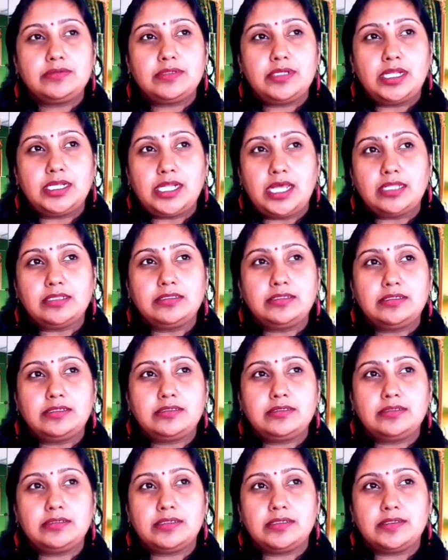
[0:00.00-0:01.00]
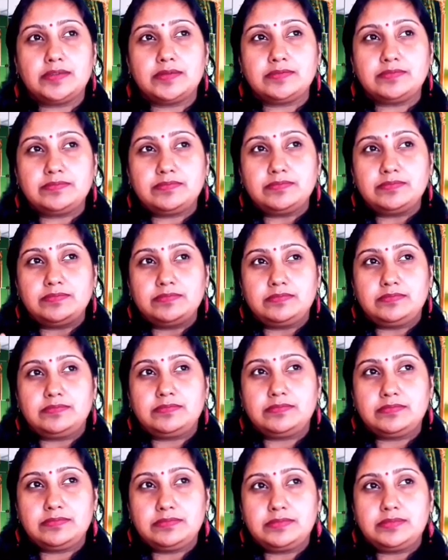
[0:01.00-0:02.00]
another
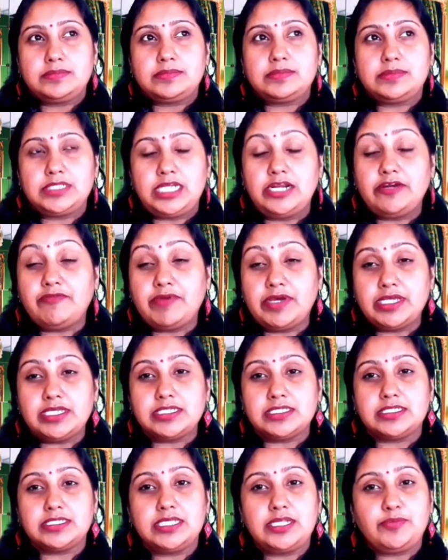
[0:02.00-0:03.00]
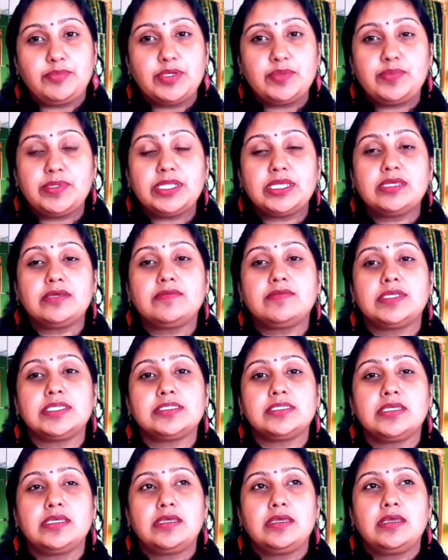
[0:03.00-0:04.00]
advice that people give
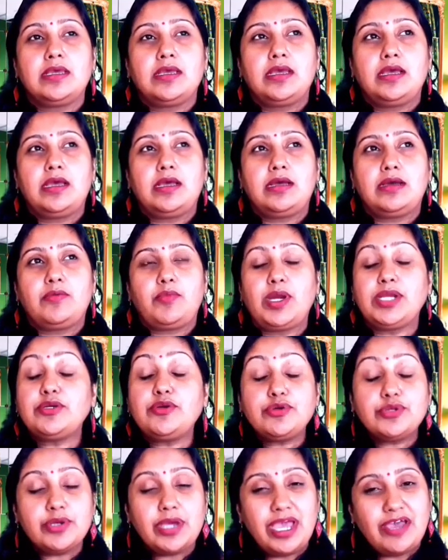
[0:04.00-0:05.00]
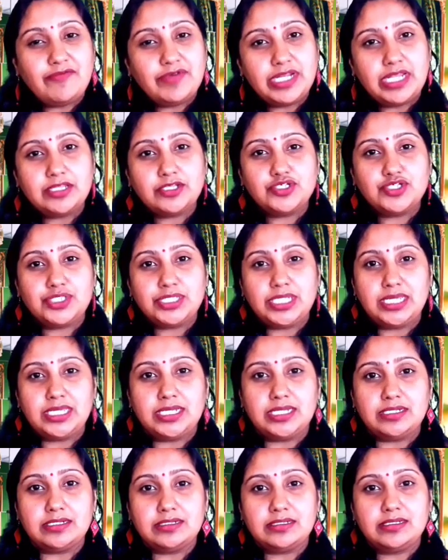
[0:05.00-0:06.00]
is, why don't you have another
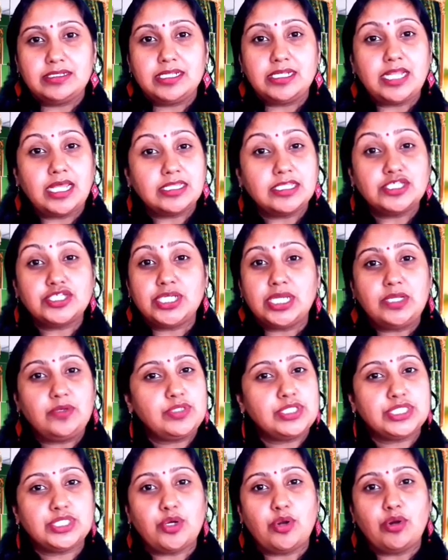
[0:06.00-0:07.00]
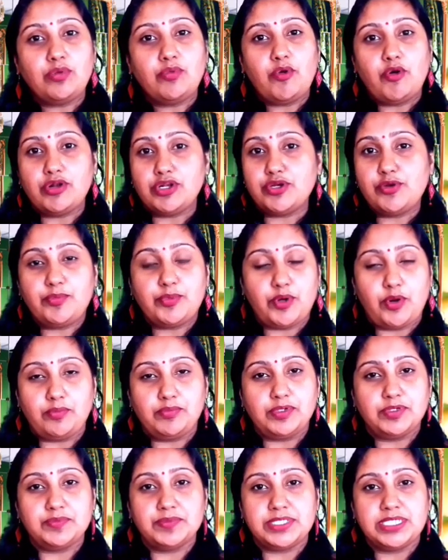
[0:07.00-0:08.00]
child? Another child will solve all your
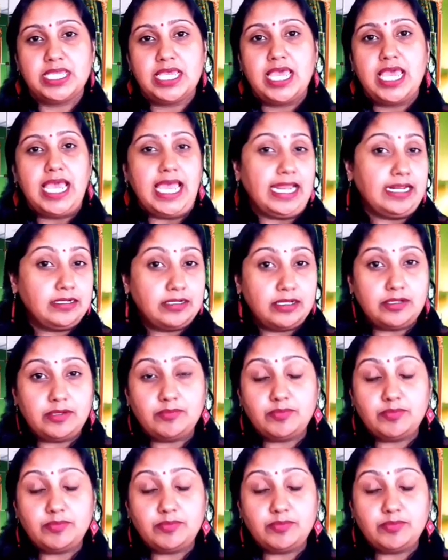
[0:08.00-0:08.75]
problems, and